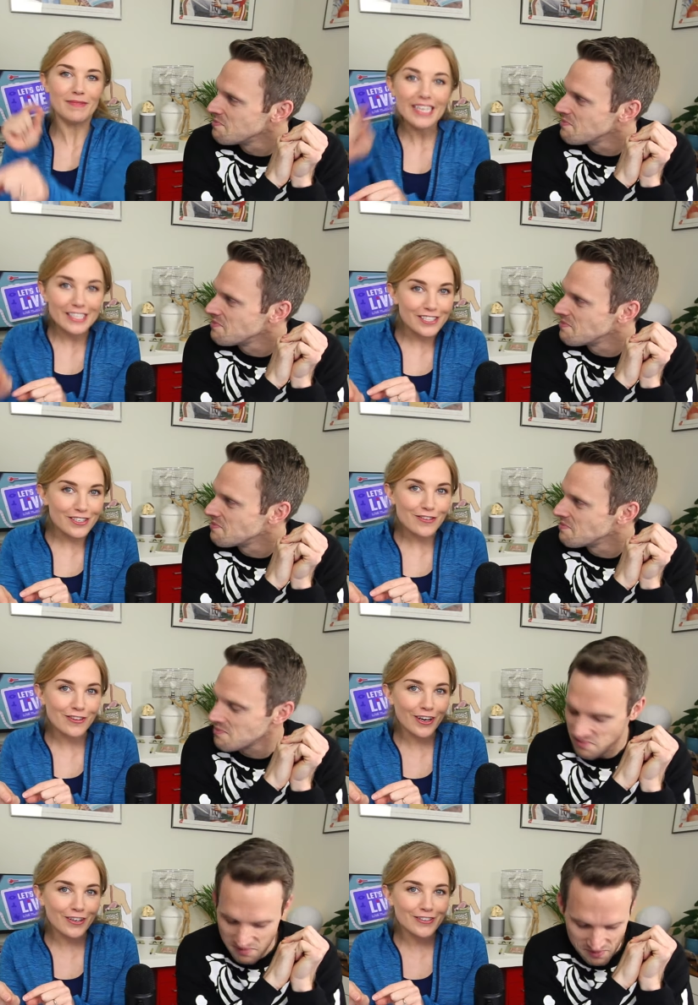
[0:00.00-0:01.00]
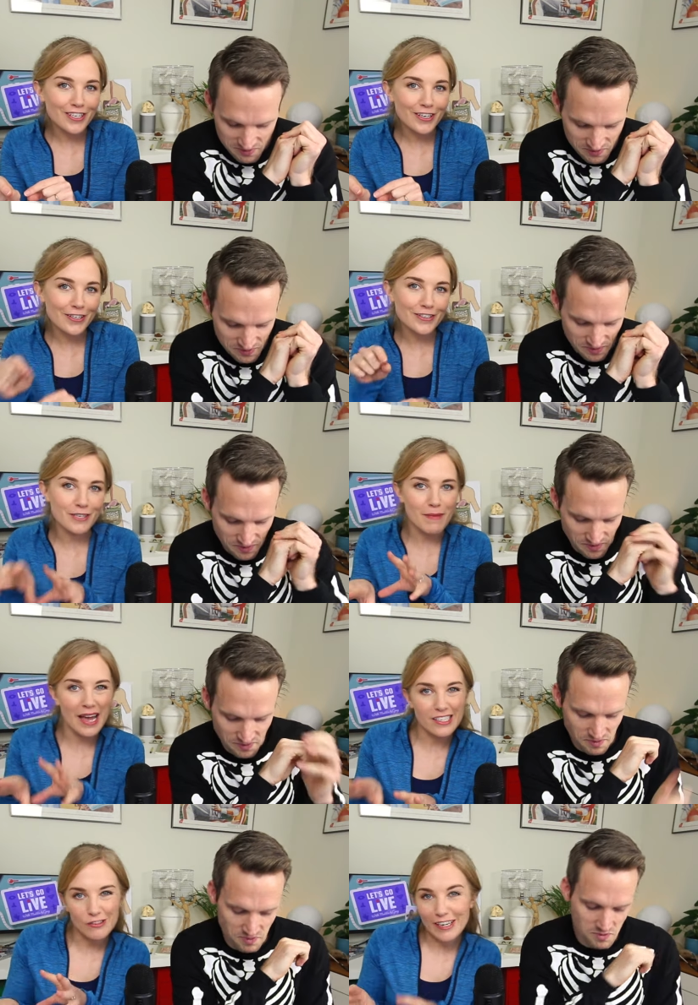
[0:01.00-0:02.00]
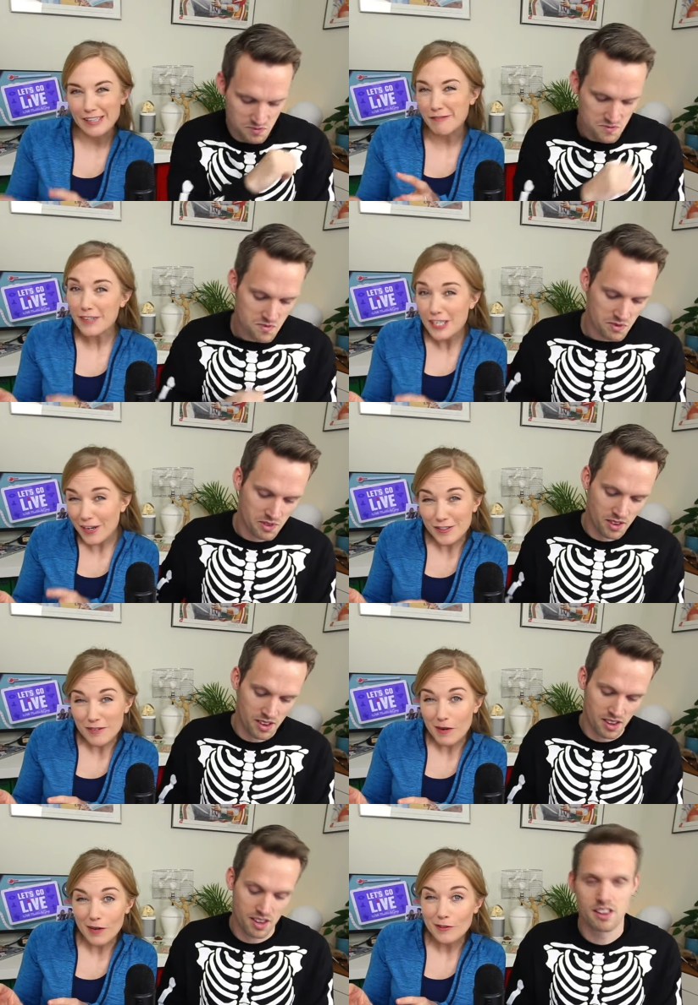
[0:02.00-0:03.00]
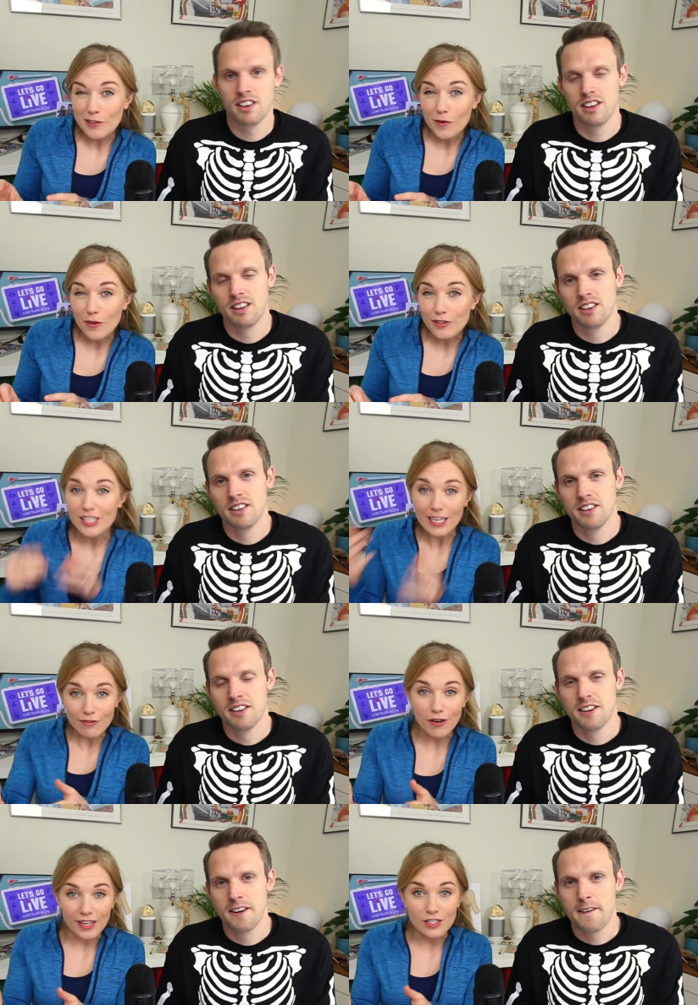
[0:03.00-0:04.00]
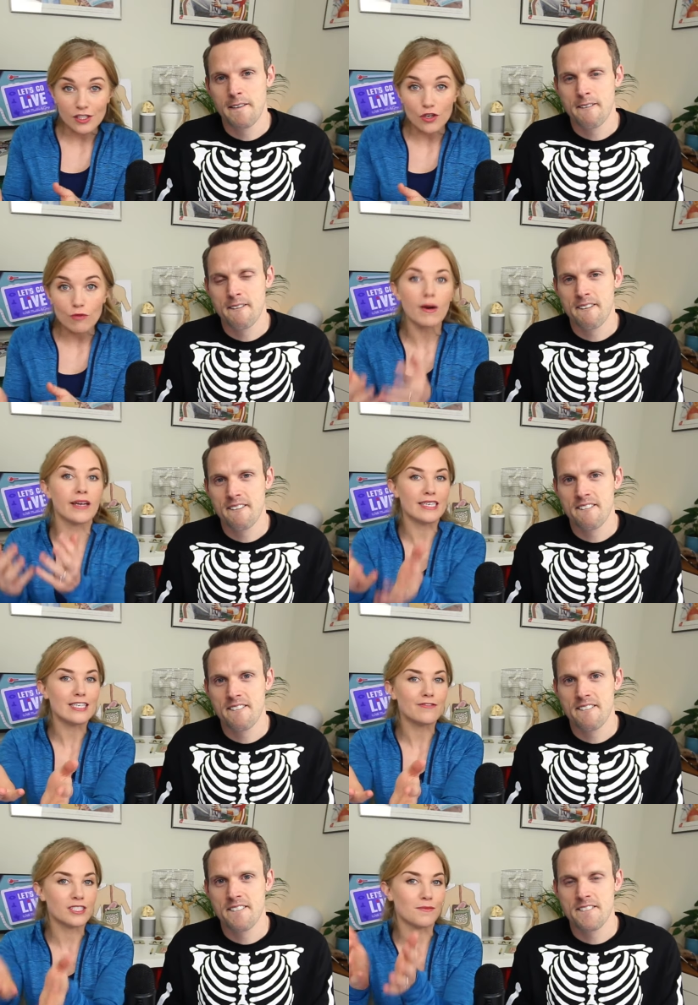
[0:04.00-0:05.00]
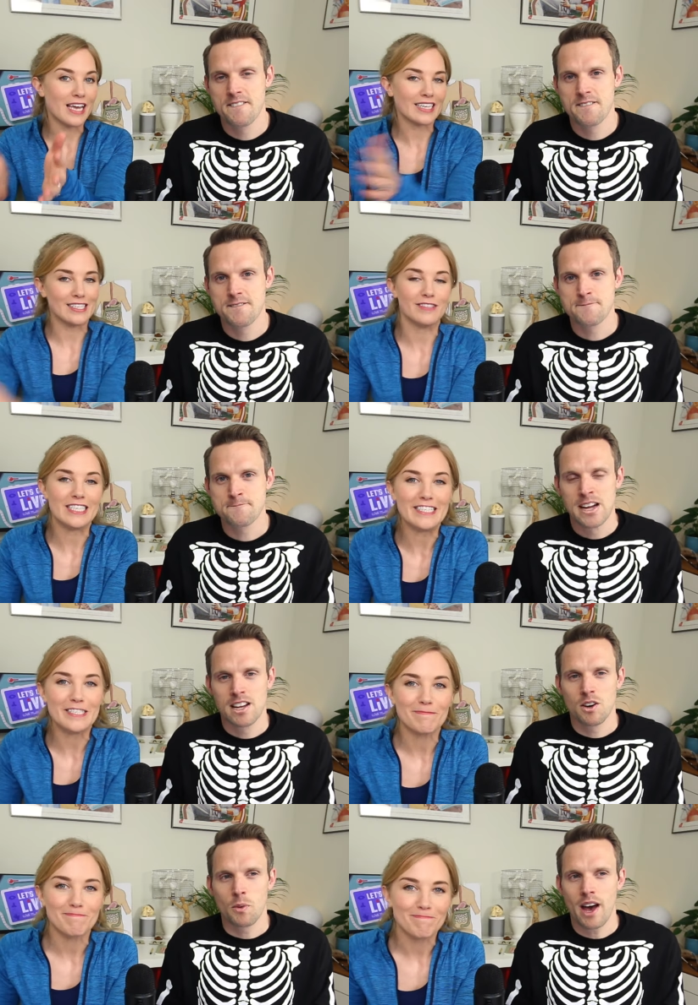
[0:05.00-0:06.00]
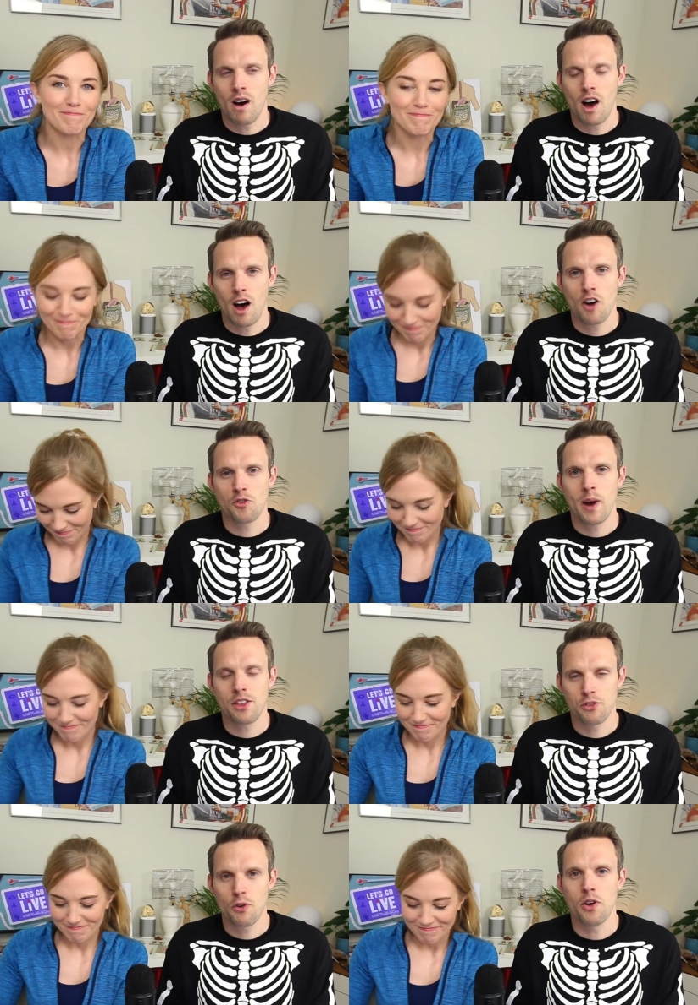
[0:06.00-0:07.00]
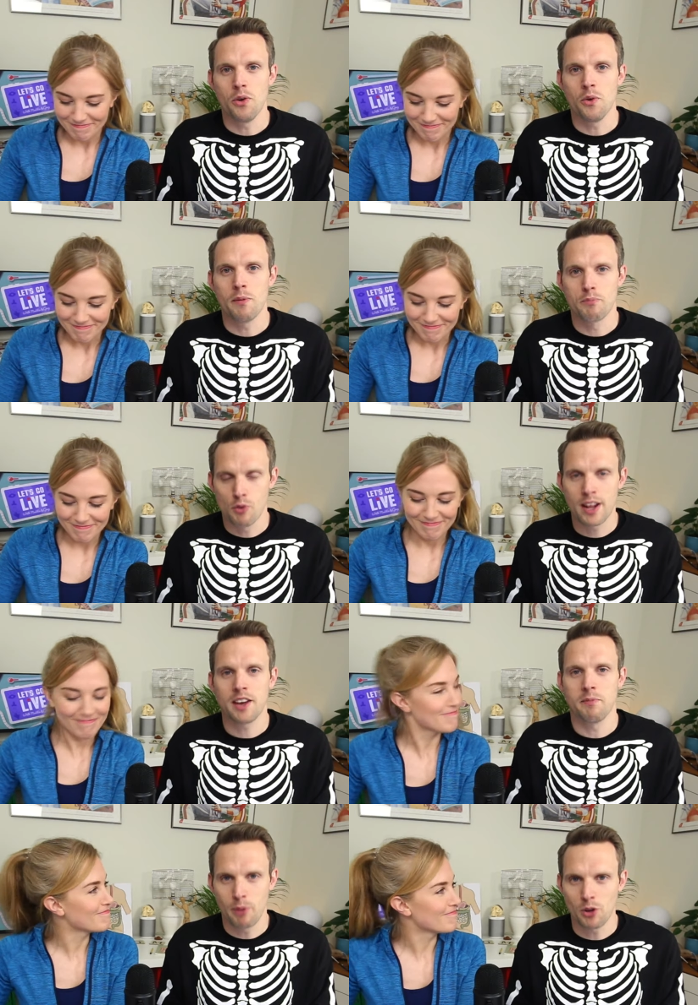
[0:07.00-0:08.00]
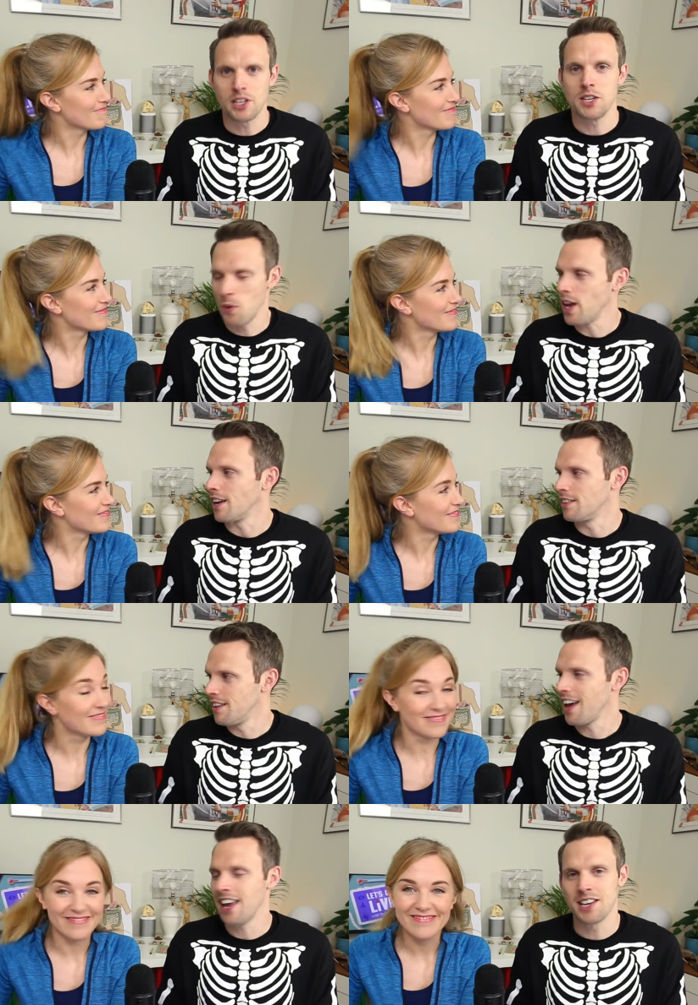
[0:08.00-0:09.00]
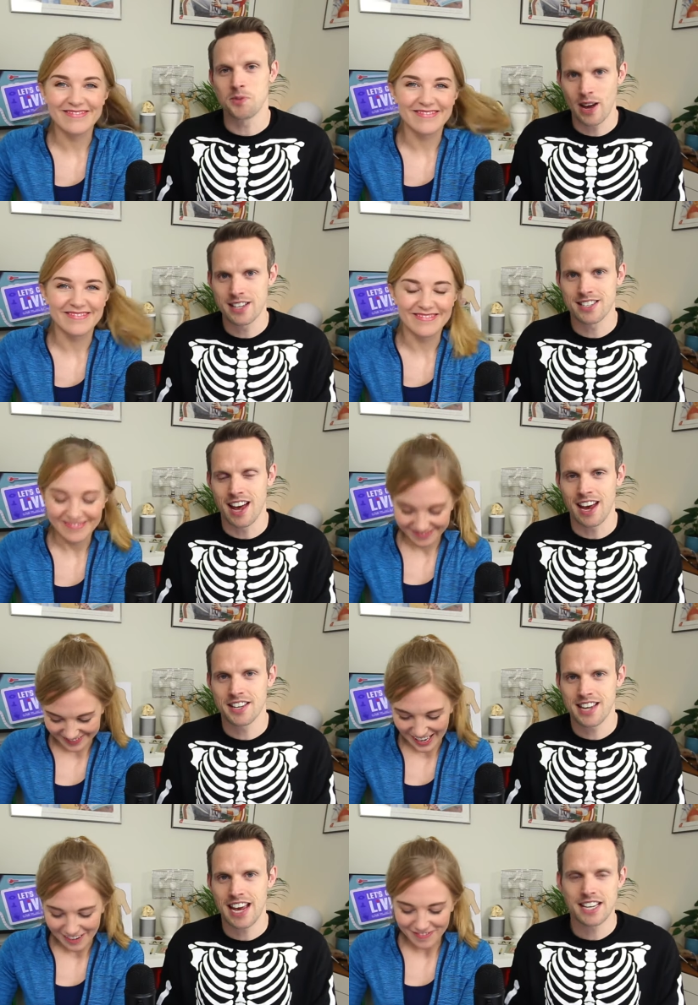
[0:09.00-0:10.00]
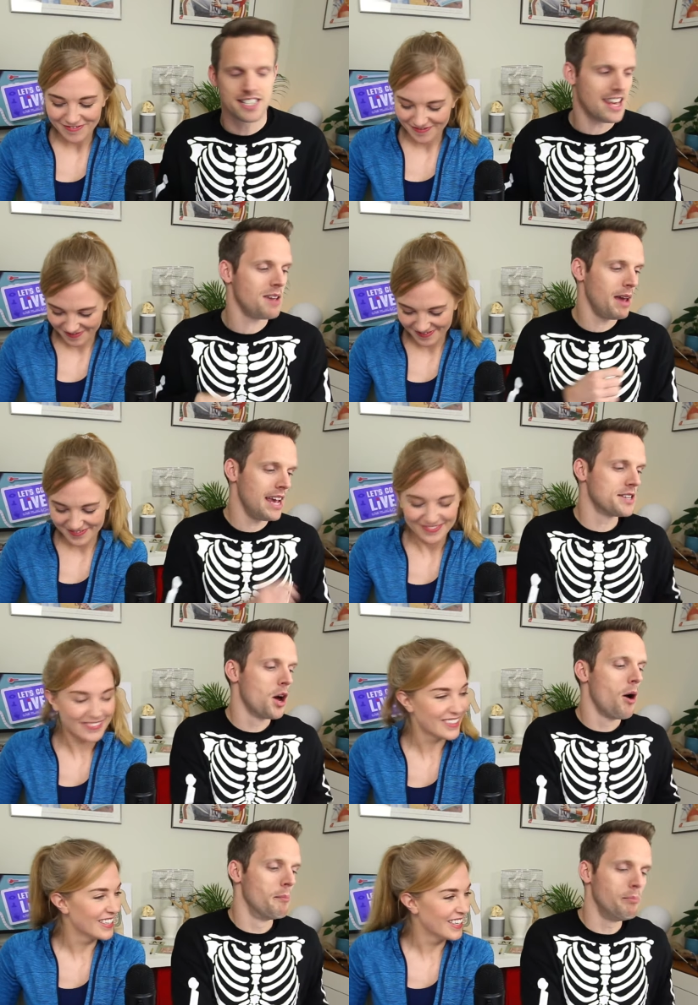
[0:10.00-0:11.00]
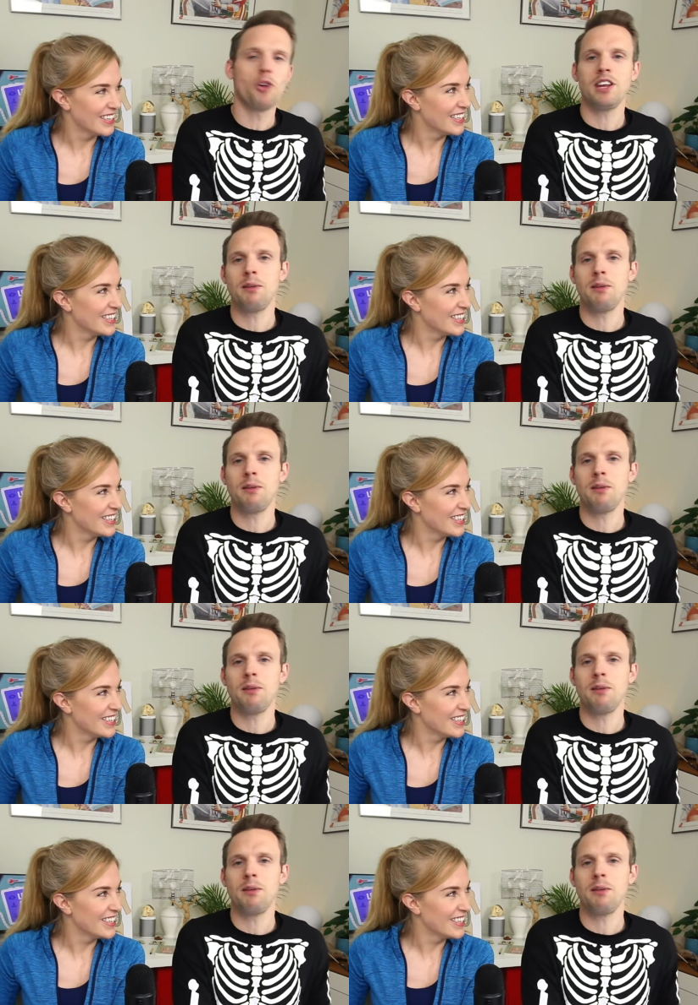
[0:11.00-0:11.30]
Speaker 1: links that you can go to, some extra little videos you might want to watch, and even things you might need for some of the activities.
Speaker 2: We are halfway through Brilliant Bodies Week. Today mm-hmm. is Wednesday. Today's theme is body